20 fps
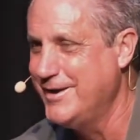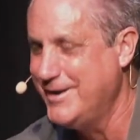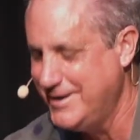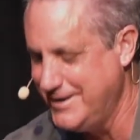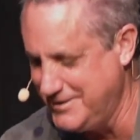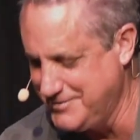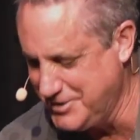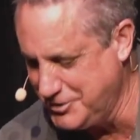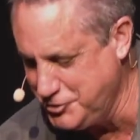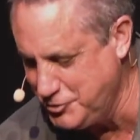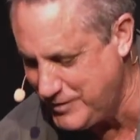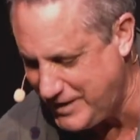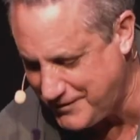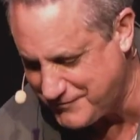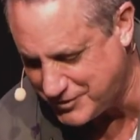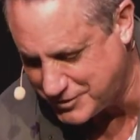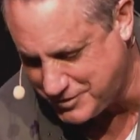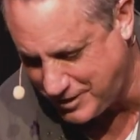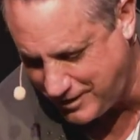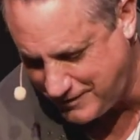and then you have
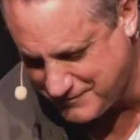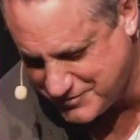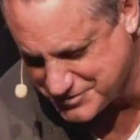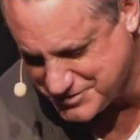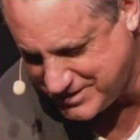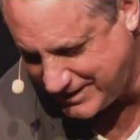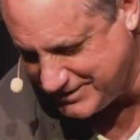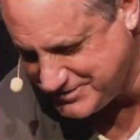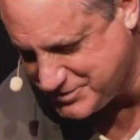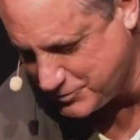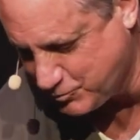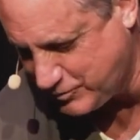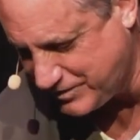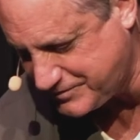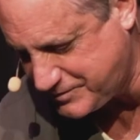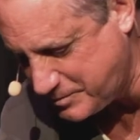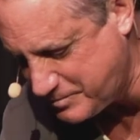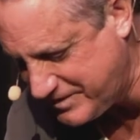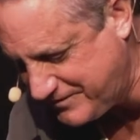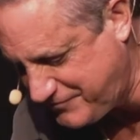a conversation
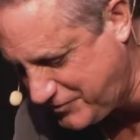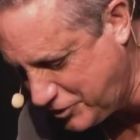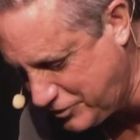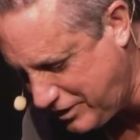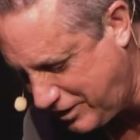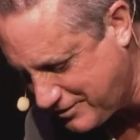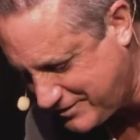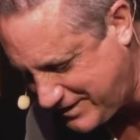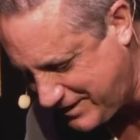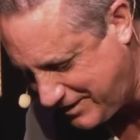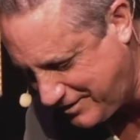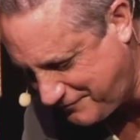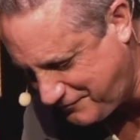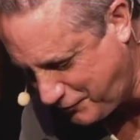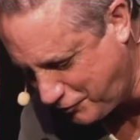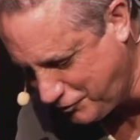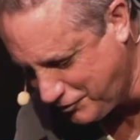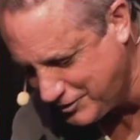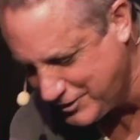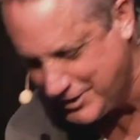with them, if you're not careful,